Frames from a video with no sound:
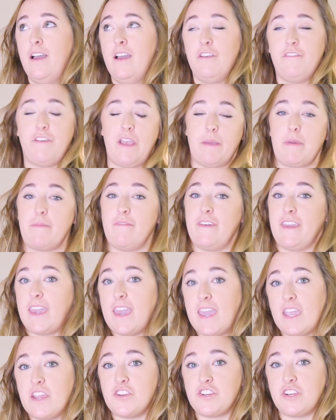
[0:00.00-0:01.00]
family
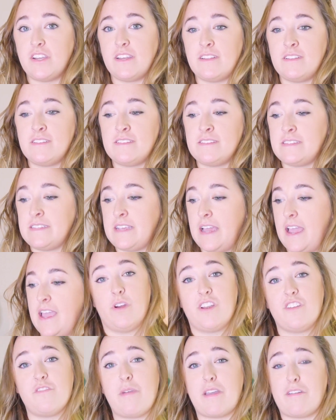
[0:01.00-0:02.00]
vacations.
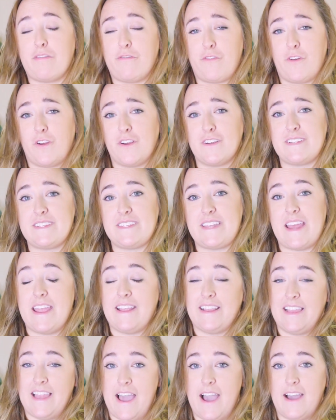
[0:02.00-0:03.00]
One of my first
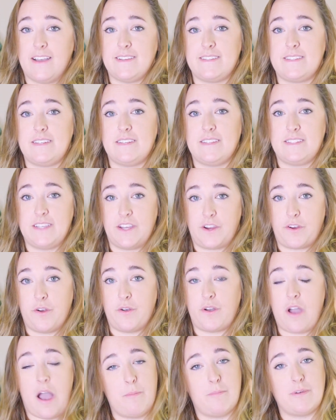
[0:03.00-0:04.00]
and last
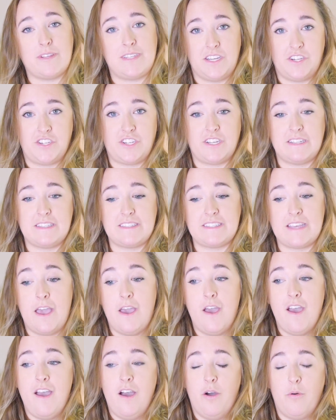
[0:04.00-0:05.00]
synchro competitions
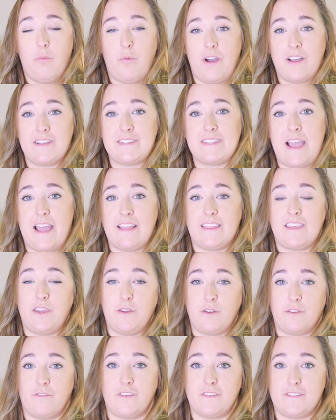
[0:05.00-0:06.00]
was at the
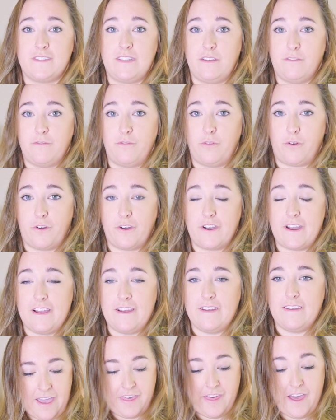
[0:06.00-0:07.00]
University of
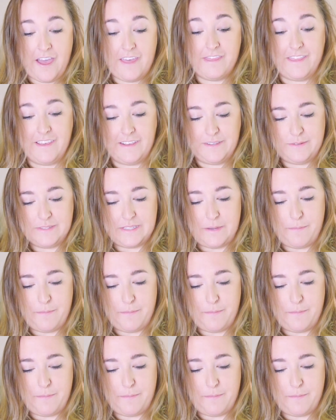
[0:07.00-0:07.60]
Florida. I thought this was